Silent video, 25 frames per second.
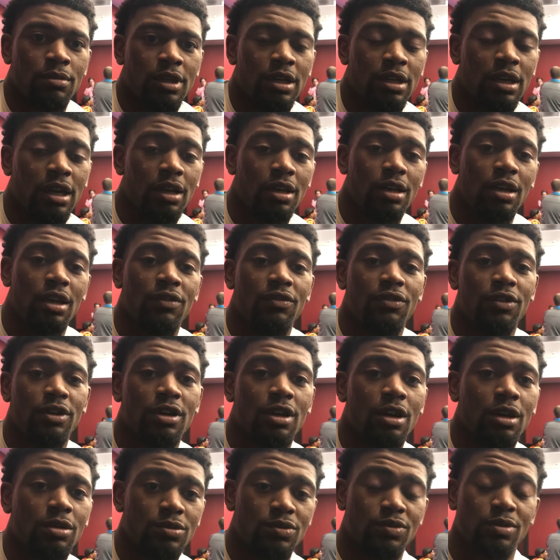Man, that effort
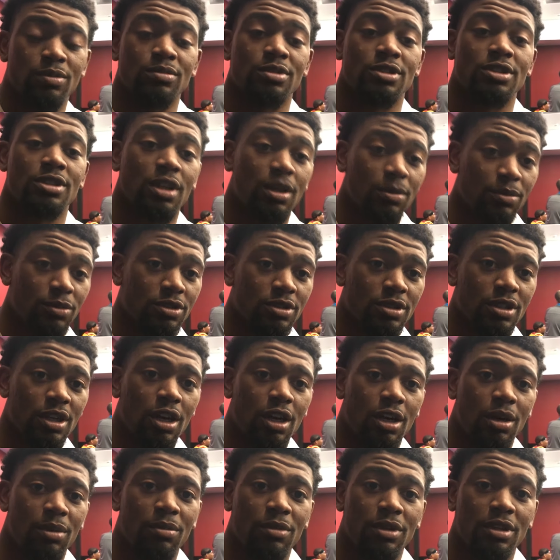comes from
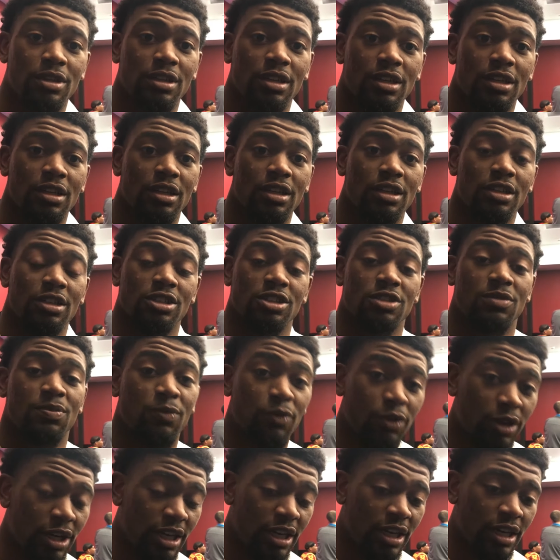summertime and in the
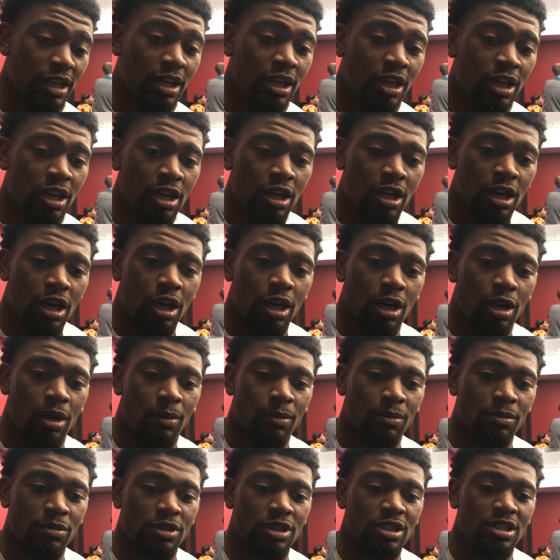spring,
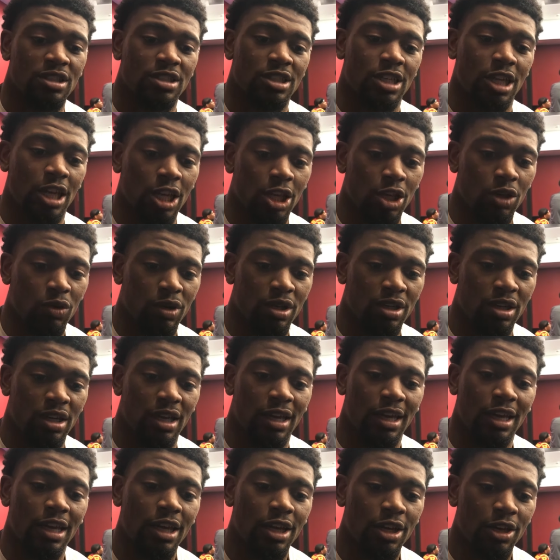continuing
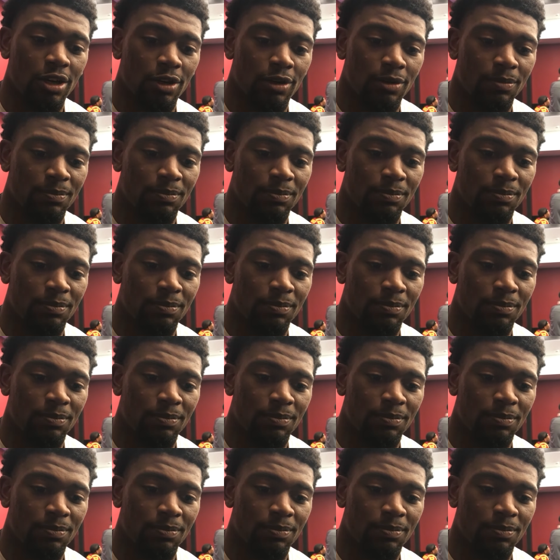to hear